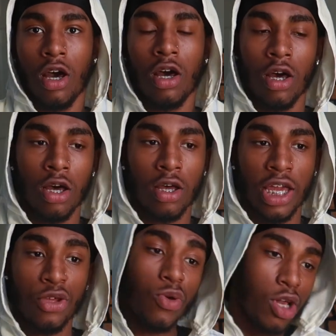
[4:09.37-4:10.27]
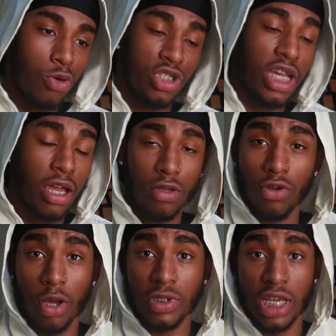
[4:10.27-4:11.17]
uh, and you can go check, you
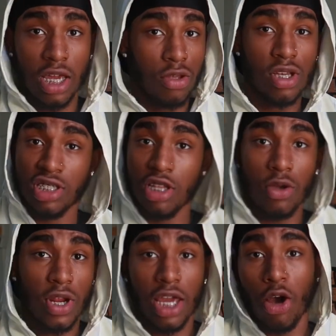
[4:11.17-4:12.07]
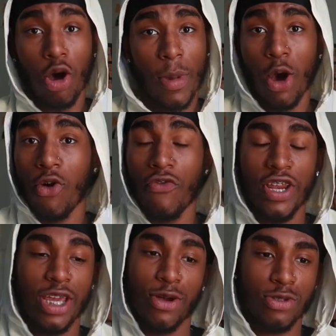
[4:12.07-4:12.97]
know what I'm saying? It's still there, all my old
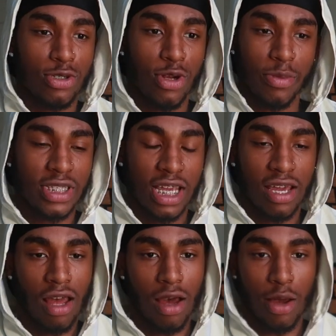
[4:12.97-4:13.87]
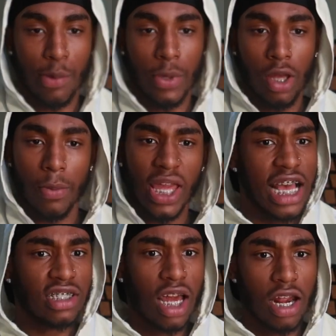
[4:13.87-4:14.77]
videos, you know what I'm saying? Um, but
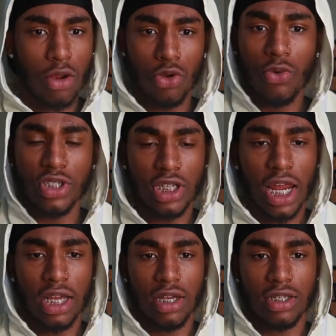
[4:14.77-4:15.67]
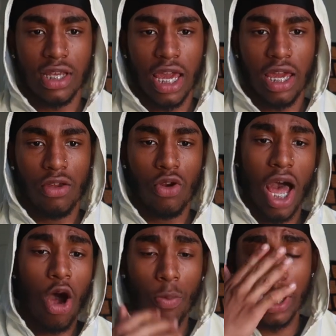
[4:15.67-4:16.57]
yeah, I started out doing shit like this, and you know,
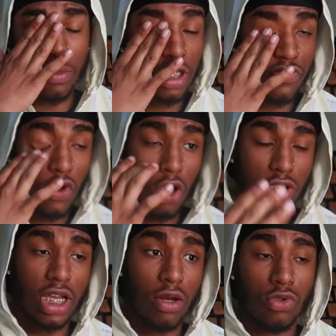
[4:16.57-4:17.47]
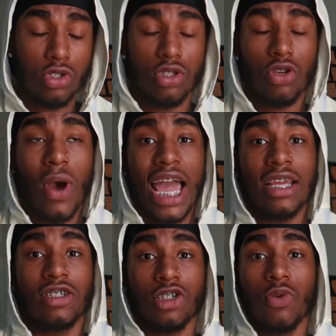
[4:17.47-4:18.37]
I opened up this vlog channel so I
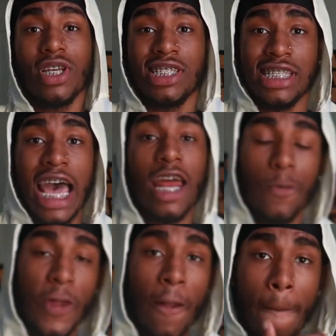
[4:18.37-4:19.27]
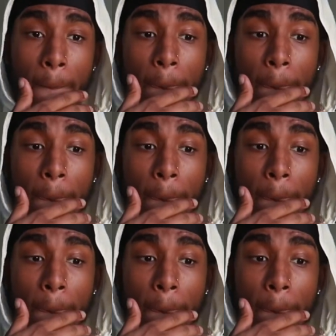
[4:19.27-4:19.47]
can show this side of me,